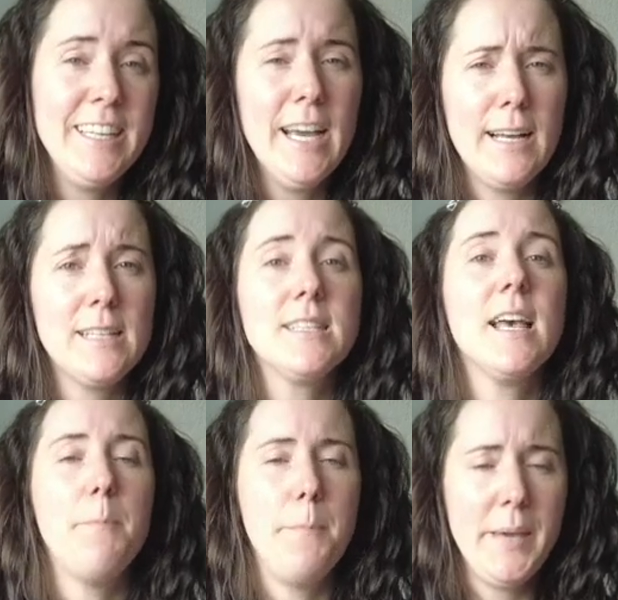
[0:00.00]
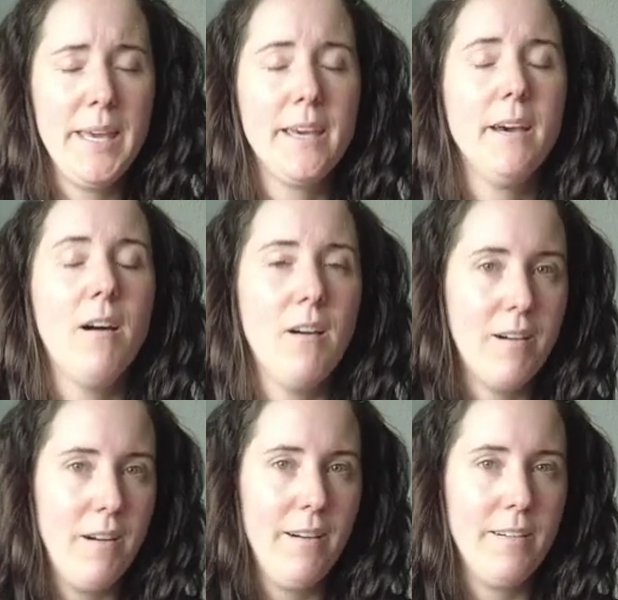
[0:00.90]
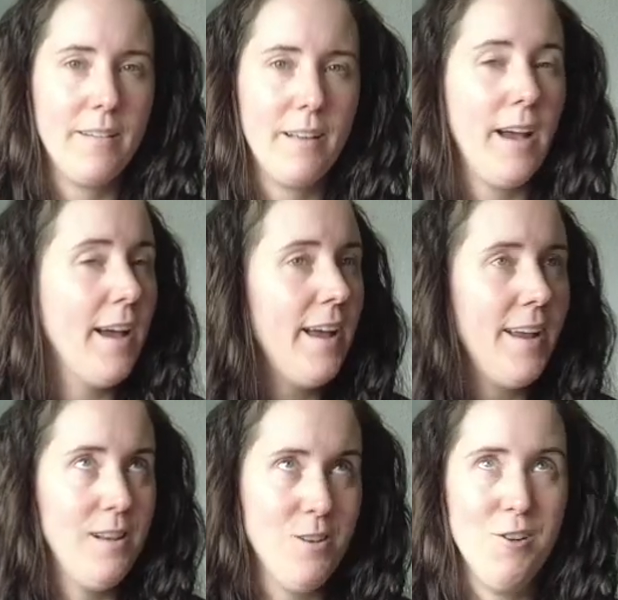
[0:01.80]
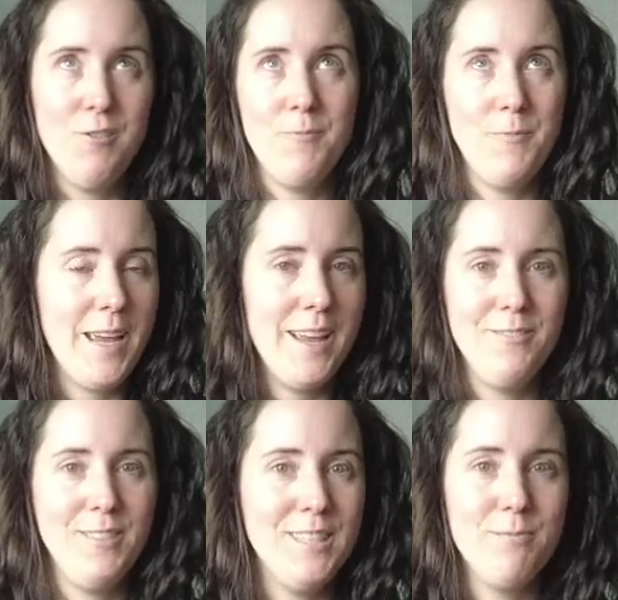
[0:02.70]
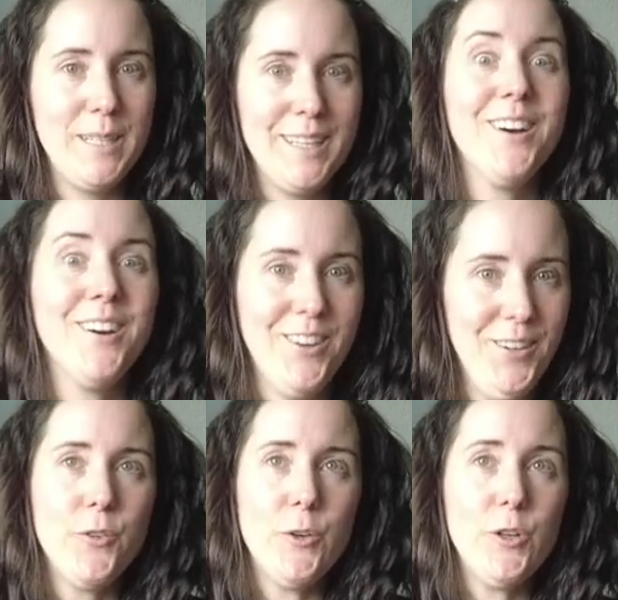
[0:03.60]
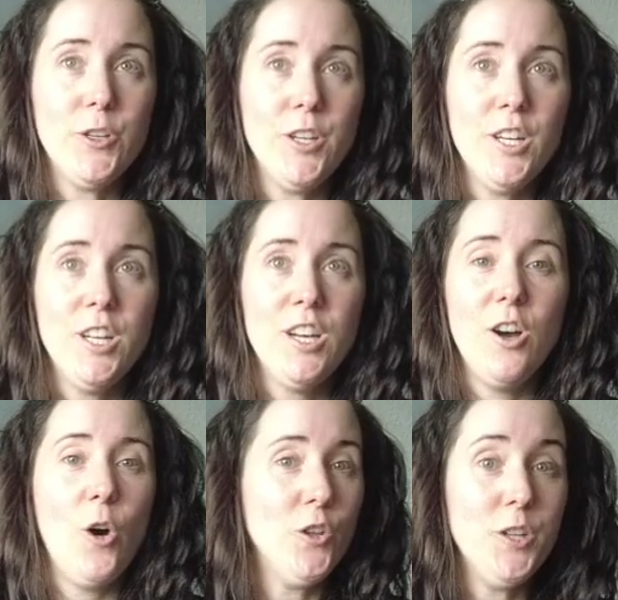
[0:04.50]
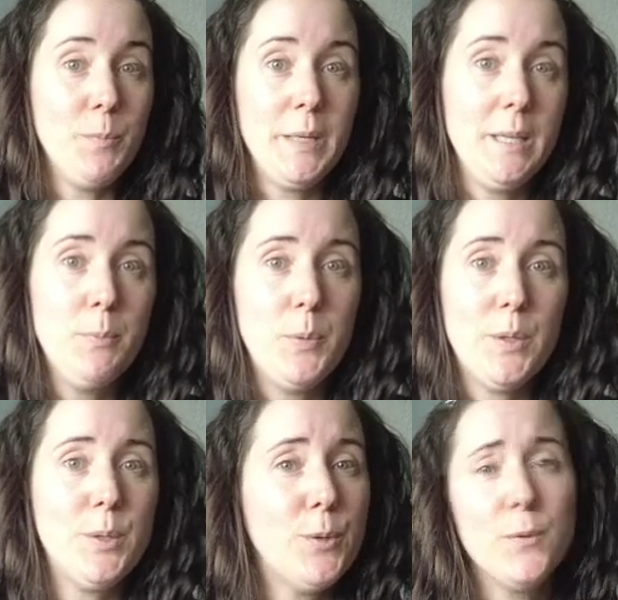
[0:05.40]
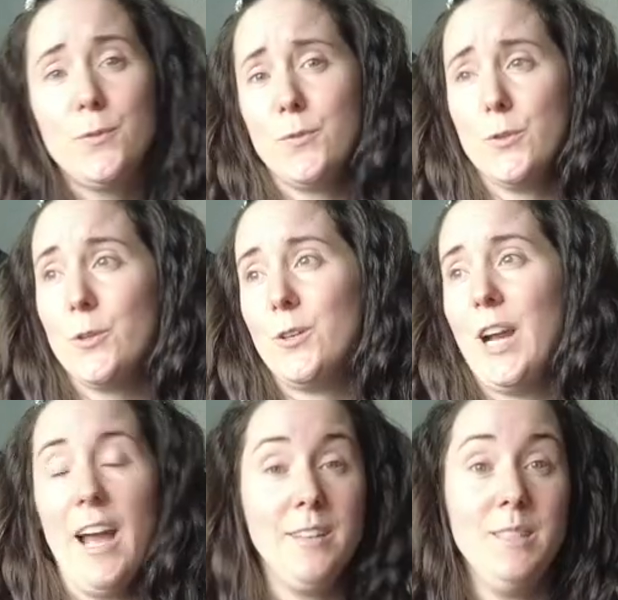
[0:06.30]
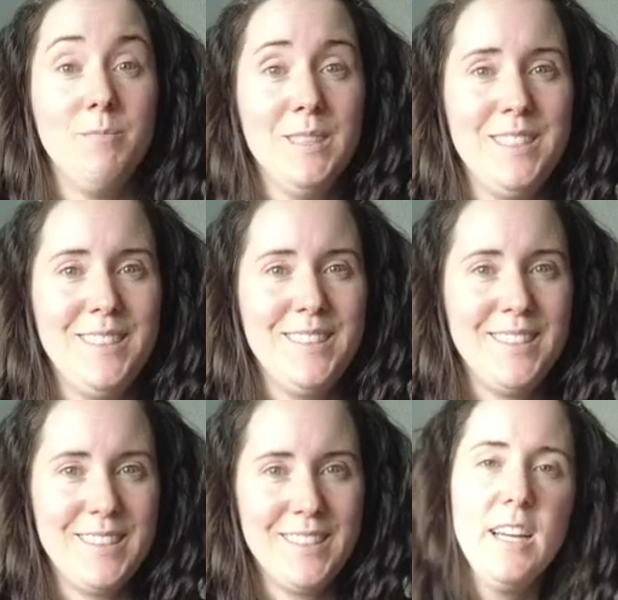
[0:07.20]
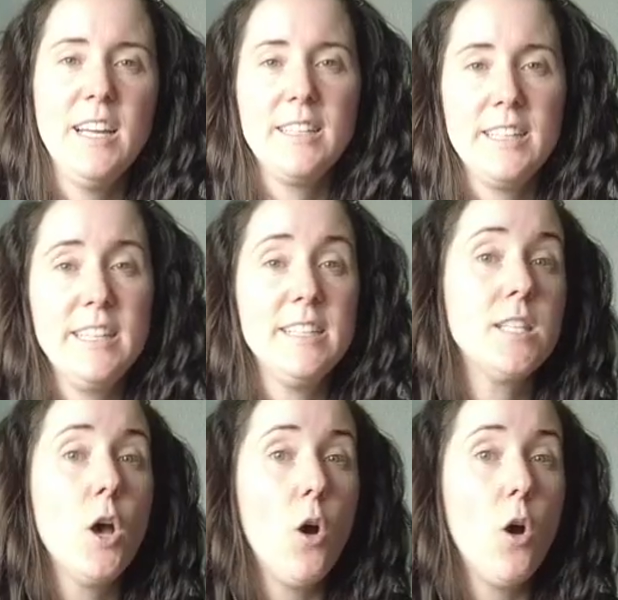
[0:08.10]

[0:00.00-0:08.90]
has a big heart. I love men with a big heart. For other people, for animals. He is